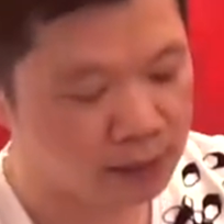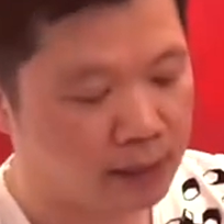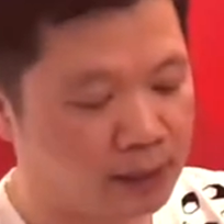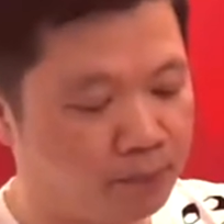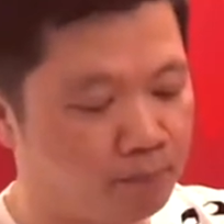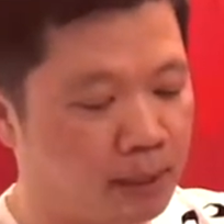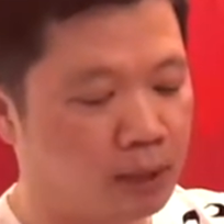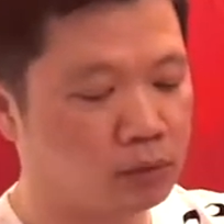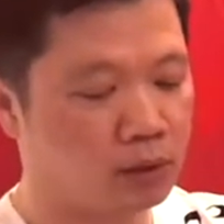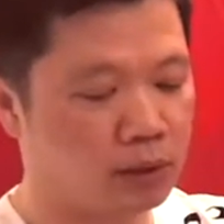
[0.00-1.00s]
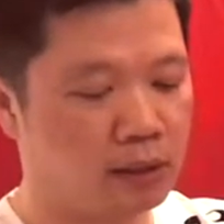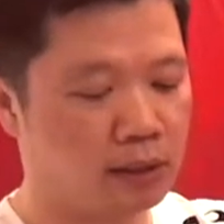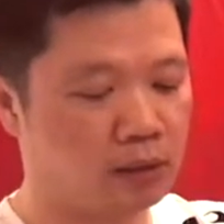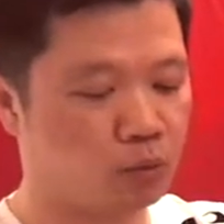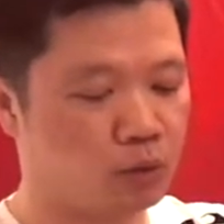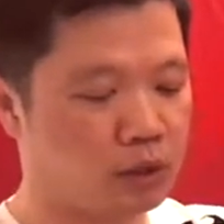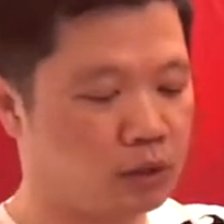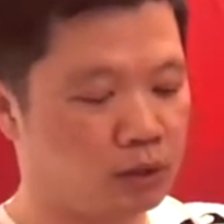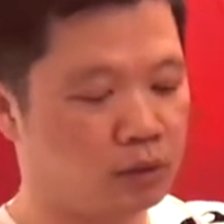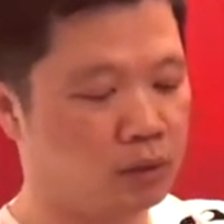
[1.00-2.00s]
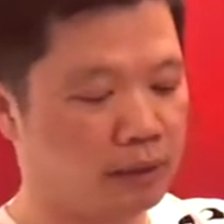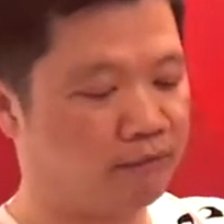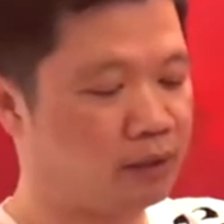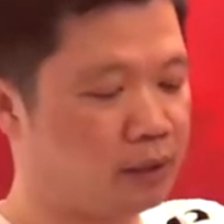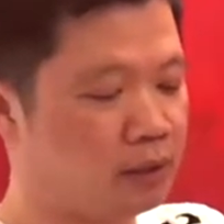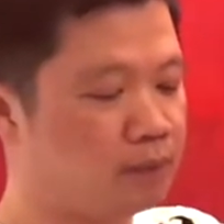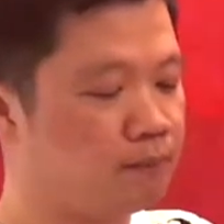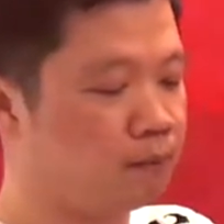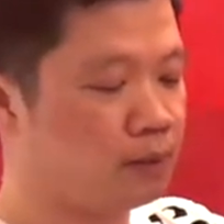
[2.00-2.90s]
it kind of melt and wiggle everything.